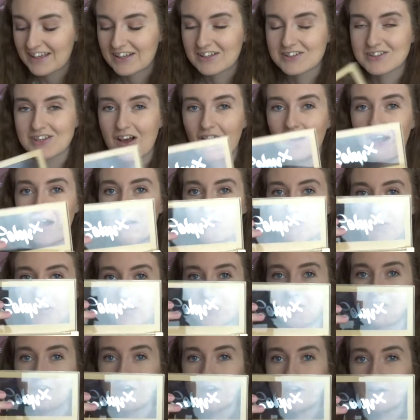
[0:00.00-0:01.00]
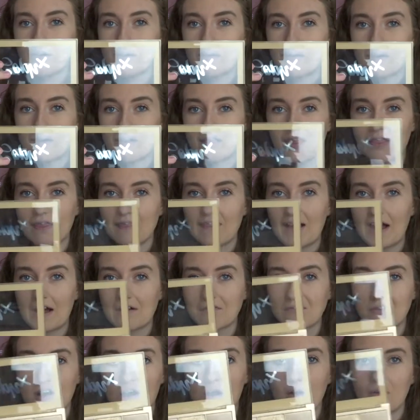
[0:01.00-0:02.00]
So I'm going to go that
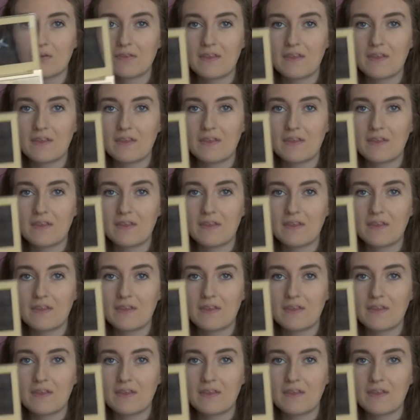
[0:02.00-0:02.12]
row,